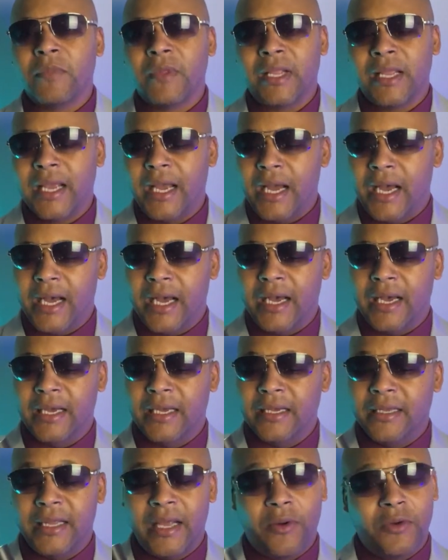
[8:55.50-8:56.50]

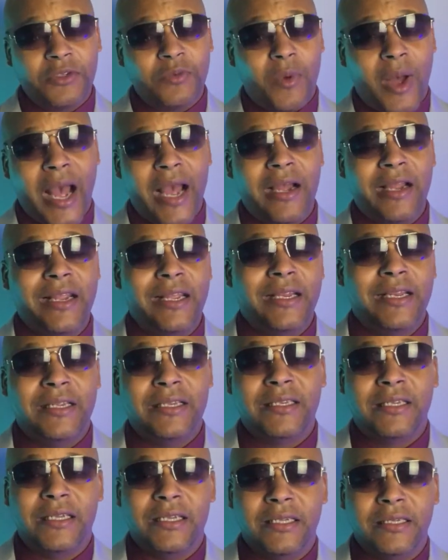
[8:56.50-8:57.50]
That was why
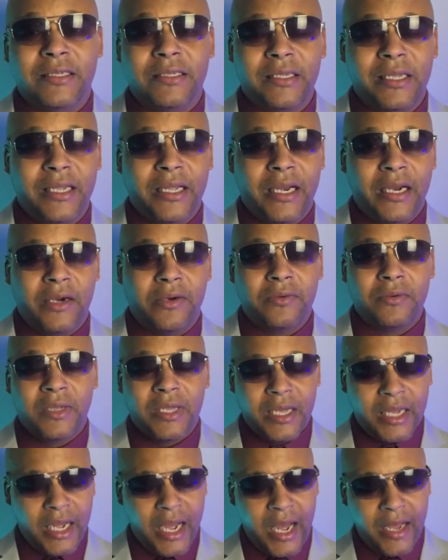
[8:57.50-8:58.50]
EDT,
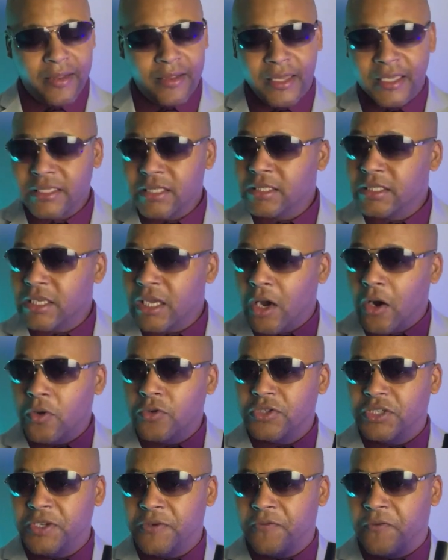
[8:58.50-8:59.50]
this is the
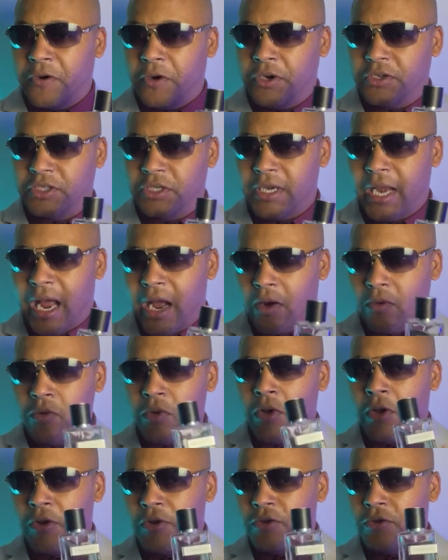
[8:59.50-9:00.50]
OG version. Now,
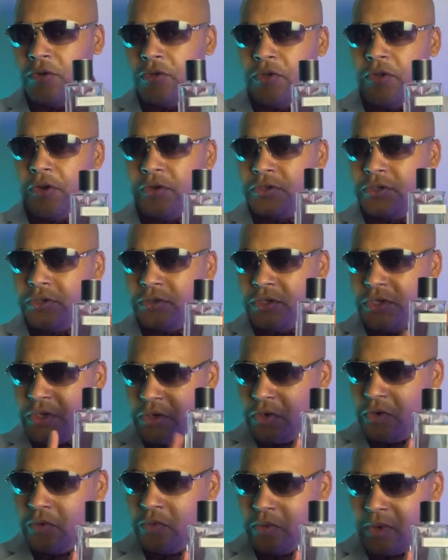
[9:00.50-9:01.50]
there's
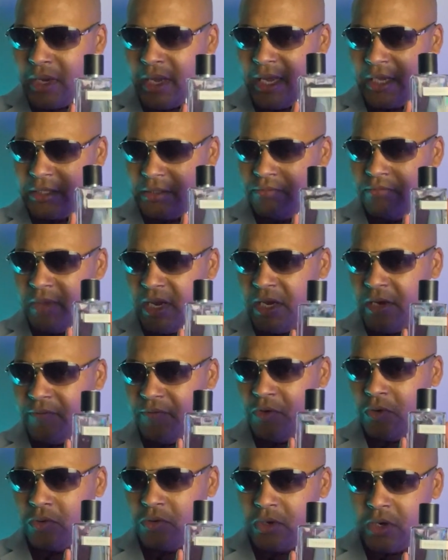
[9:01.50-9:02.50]
two, as many of
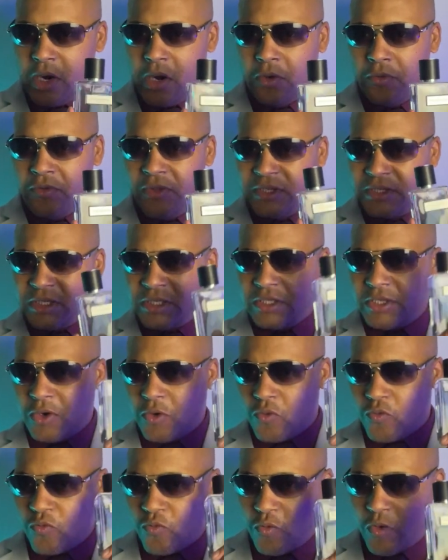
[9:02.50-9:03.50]
you will know. This is the
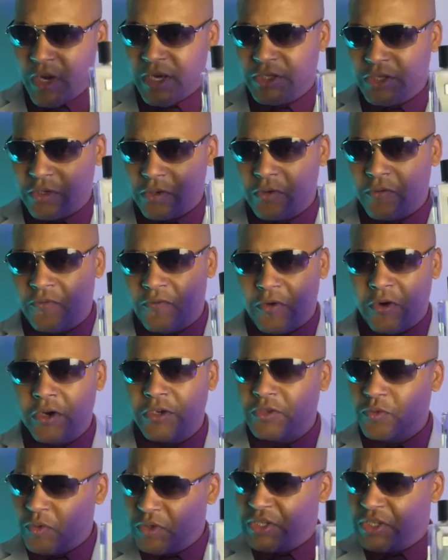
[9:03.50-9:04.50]
original version, which is